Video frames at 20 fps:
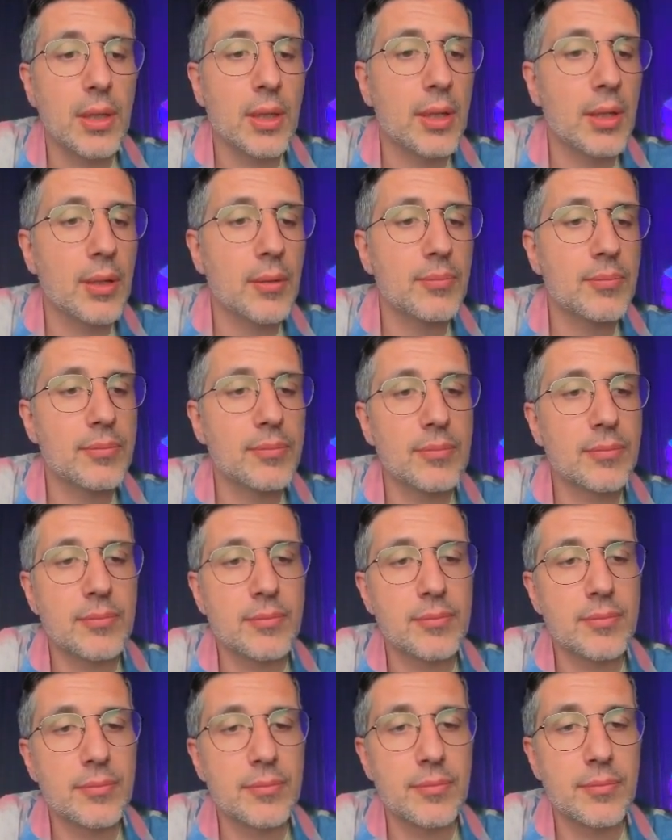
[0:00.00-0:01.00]

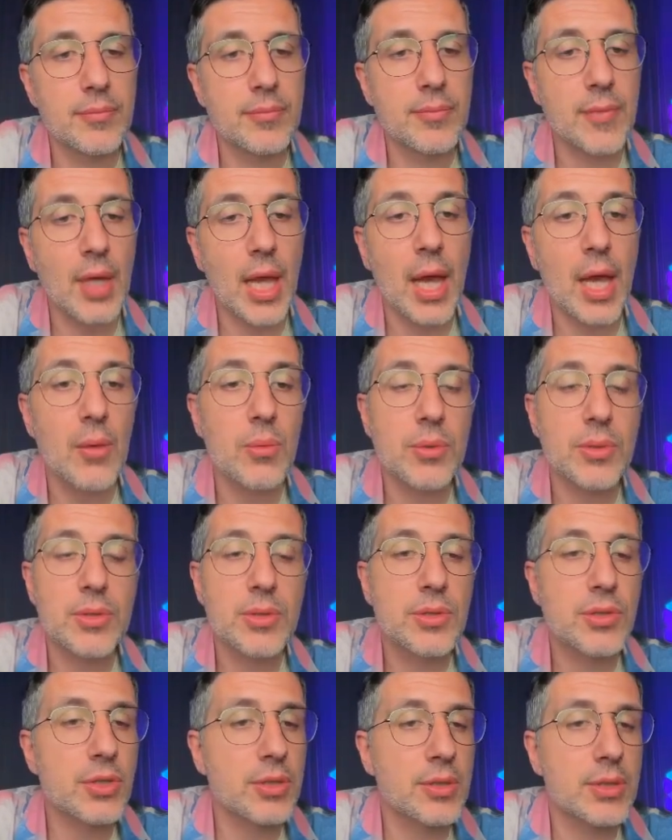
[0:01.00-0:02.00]
I
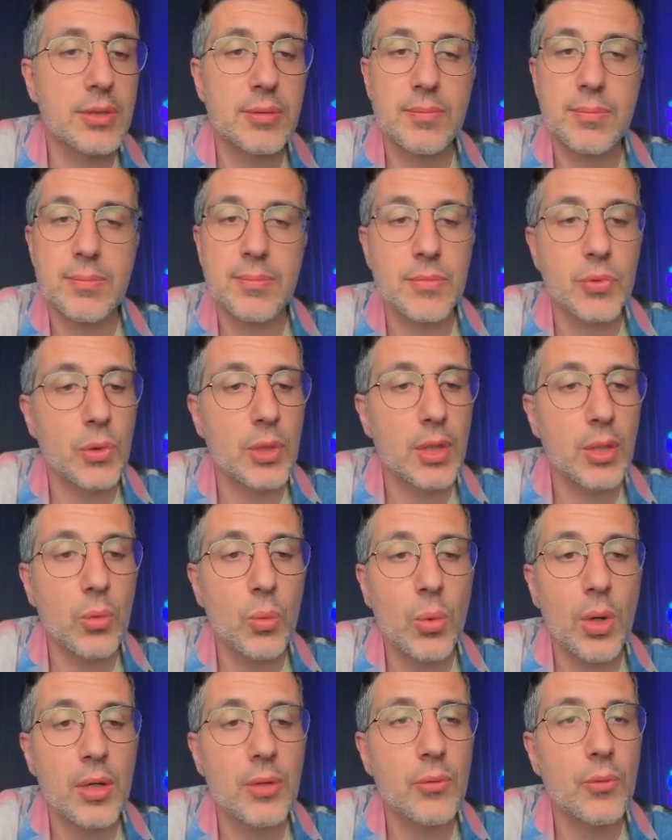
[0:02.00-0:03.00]
was just
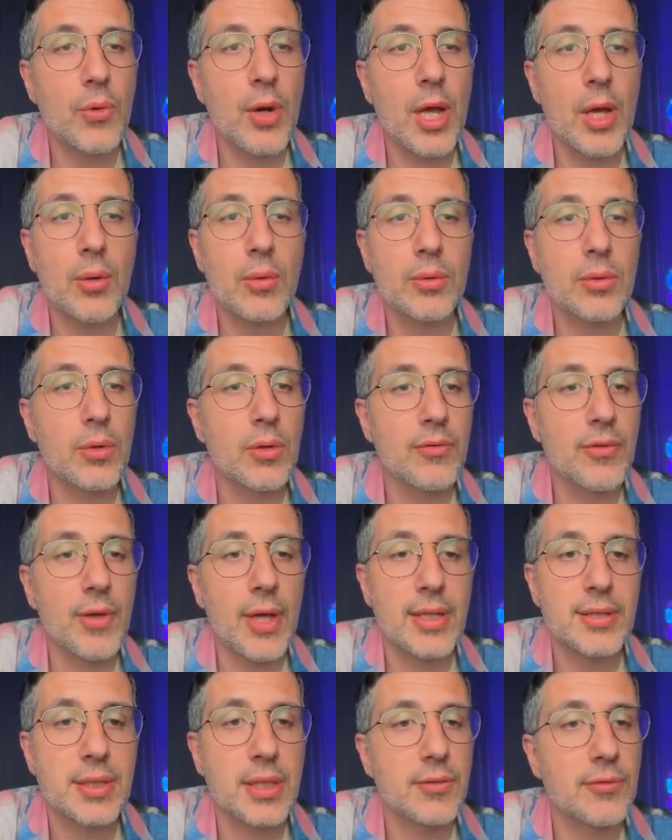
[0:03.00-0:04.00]
doing one round of
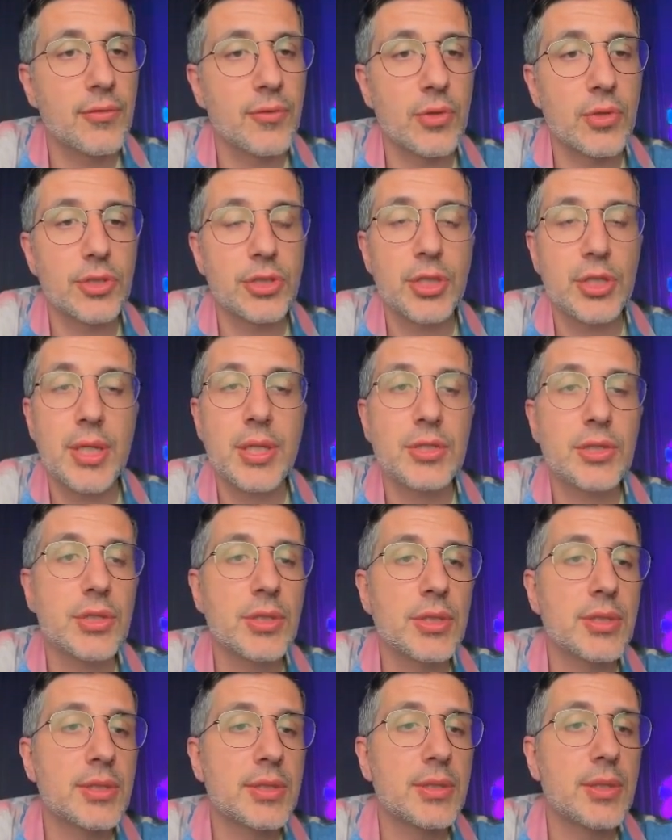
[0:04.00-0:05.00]
asking for
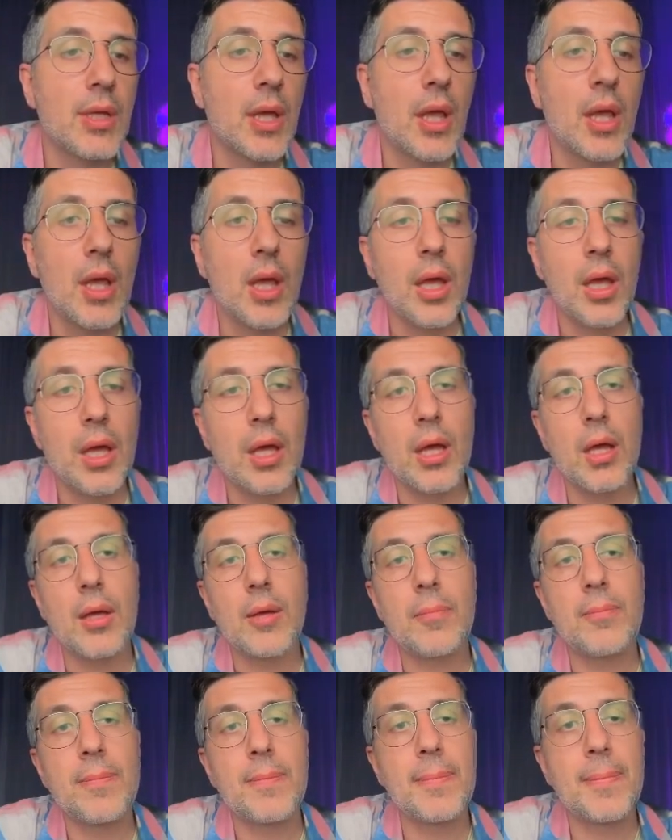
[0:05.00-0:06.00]
changes,
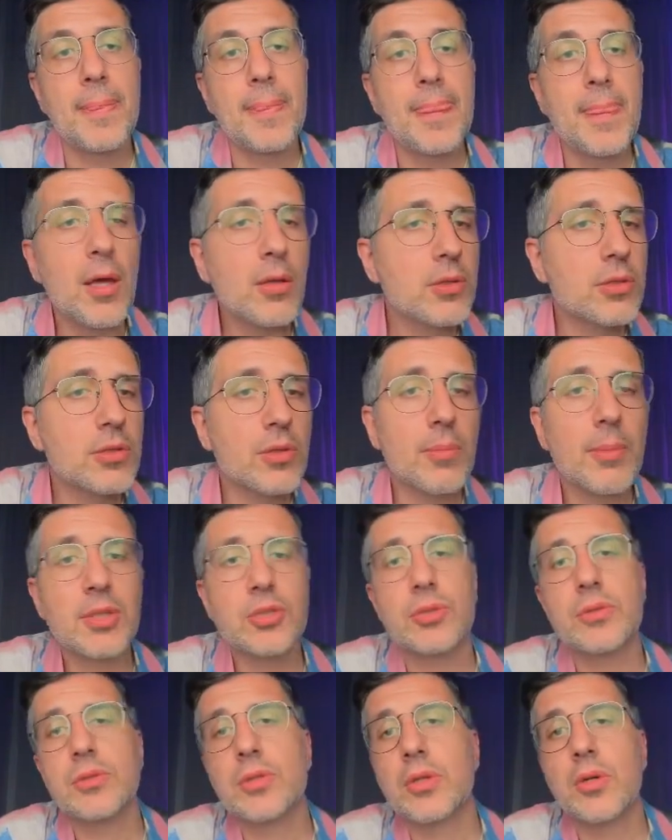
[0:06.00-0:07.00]
not so
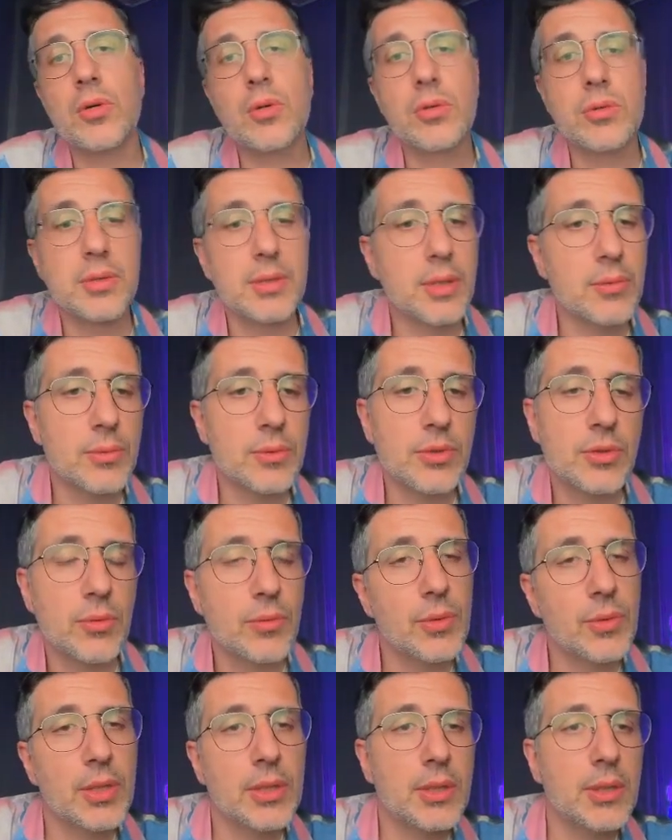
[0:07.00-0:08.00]
much on the code that was
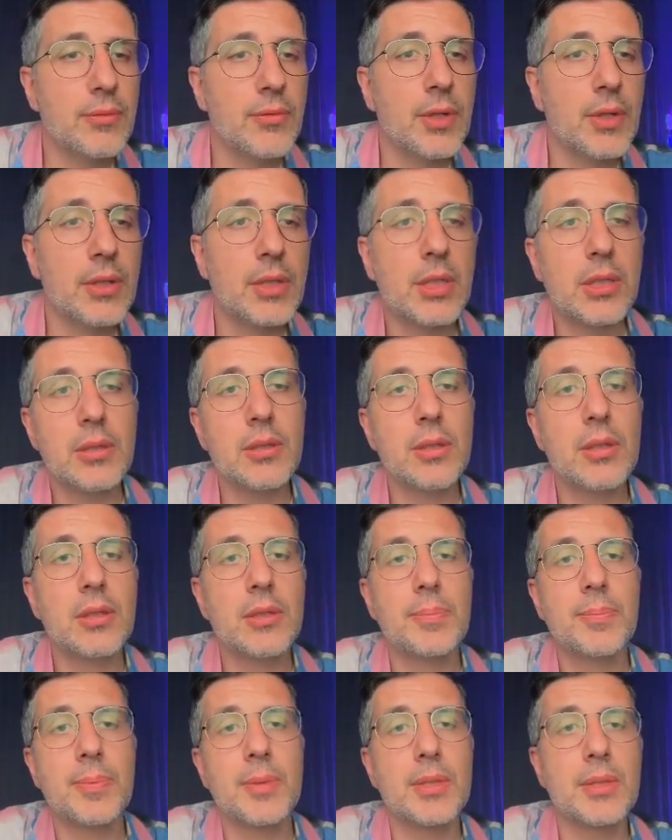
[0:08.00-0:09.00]
already very
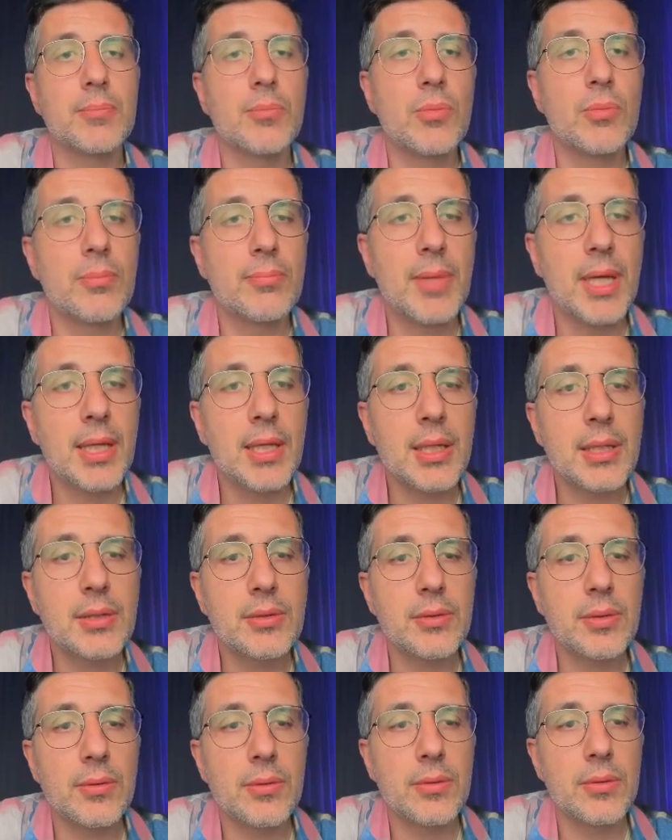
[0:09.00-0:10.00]
good, but mainly
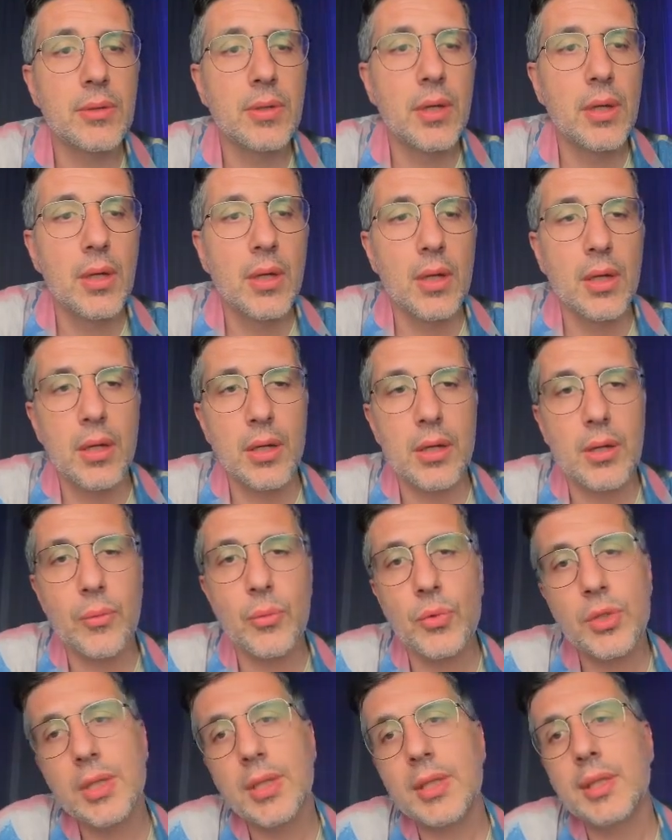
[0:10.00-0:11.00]
to
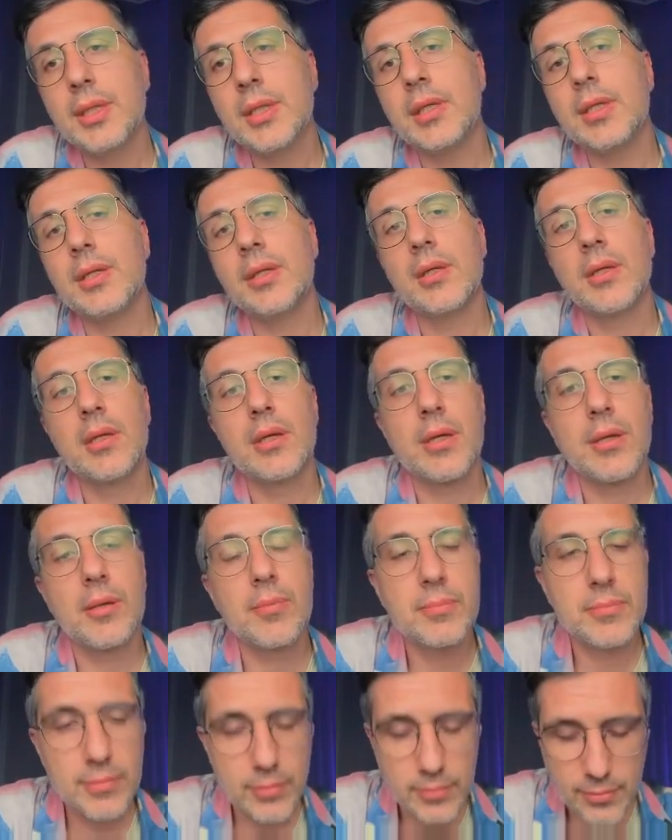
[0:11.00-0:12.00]
really,
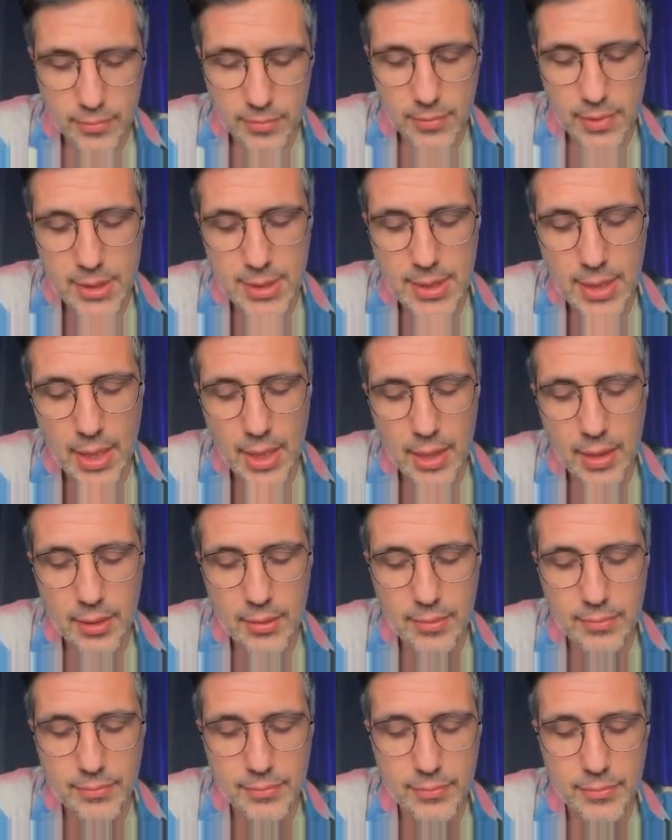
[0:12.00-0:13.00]
let's
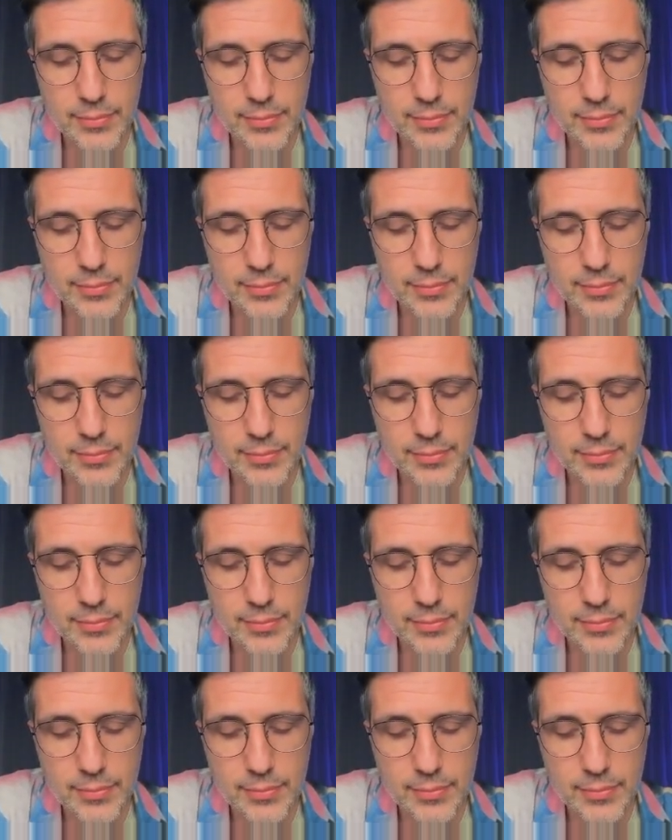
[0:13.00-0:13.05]
say,